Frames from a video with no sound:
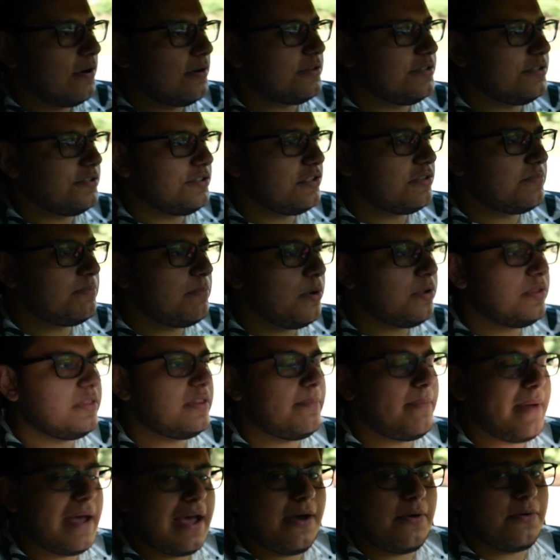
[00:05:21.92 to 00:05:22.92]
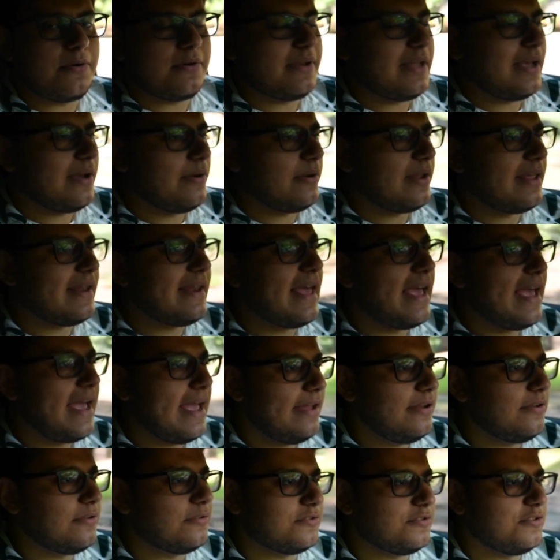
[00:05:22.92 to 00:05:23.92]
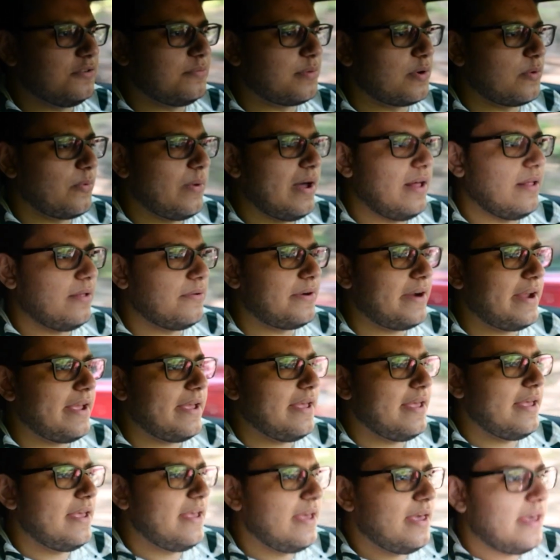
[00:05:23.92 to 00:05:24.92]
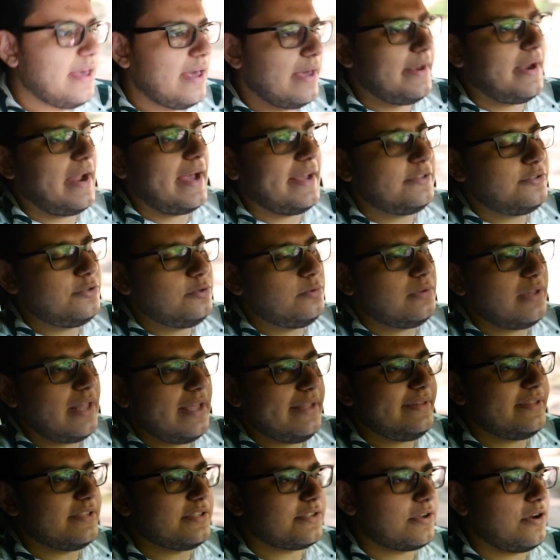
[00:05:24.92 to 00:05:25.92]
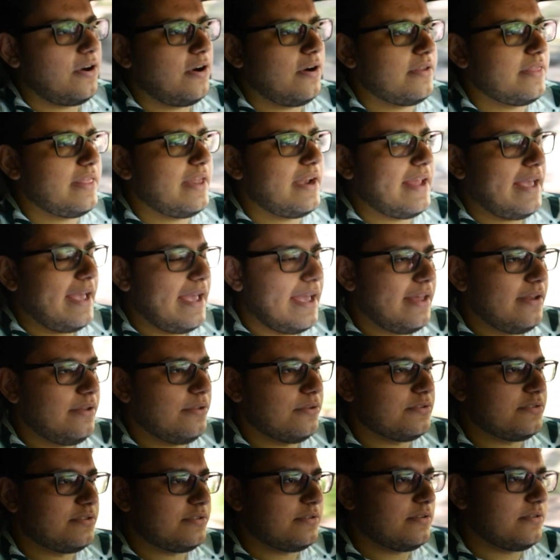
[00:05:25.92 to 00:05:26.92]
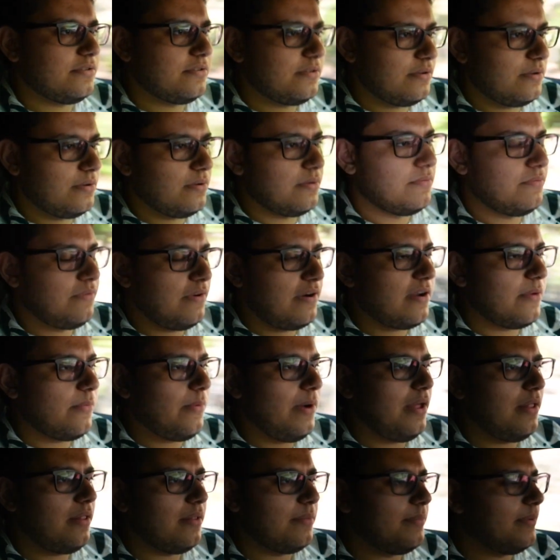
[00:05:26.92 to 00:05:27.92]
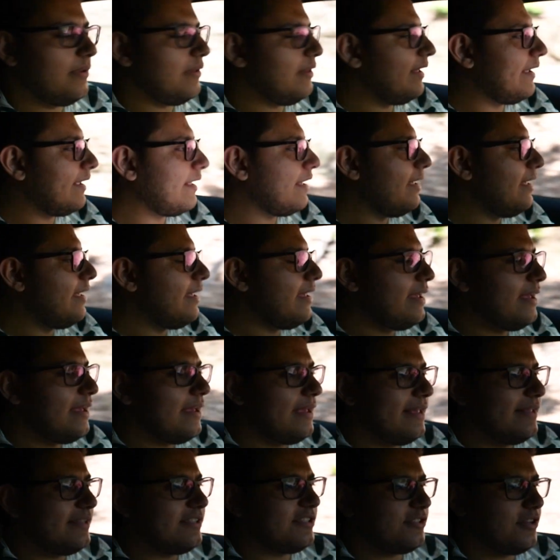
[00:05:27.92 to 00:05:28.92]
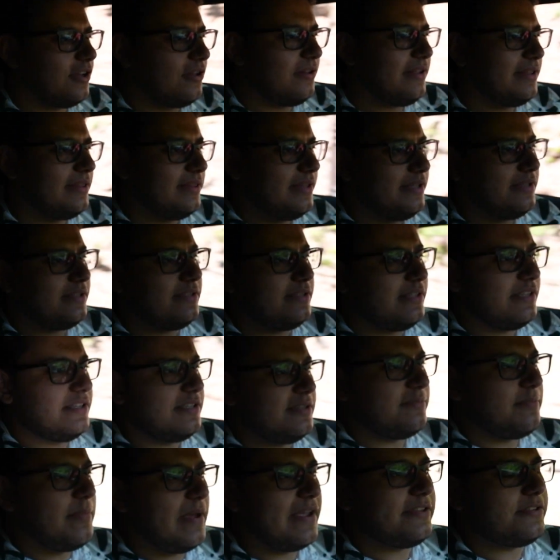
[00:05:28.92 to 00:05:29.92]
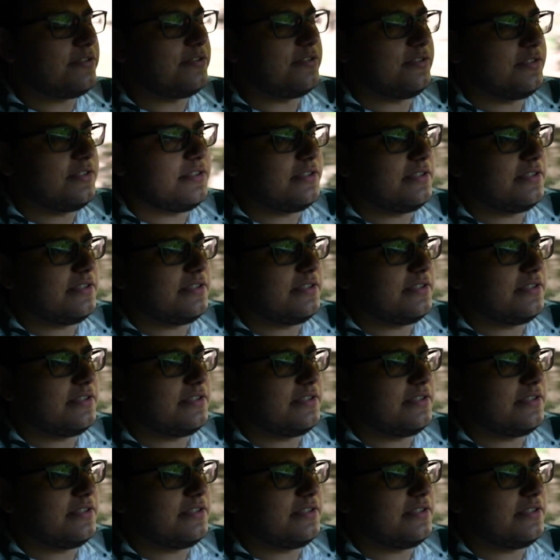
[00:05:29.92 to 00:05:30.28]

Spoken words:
to just put the power down and handle super well, right? And I do like this car that it handles very well, but like installing these spacers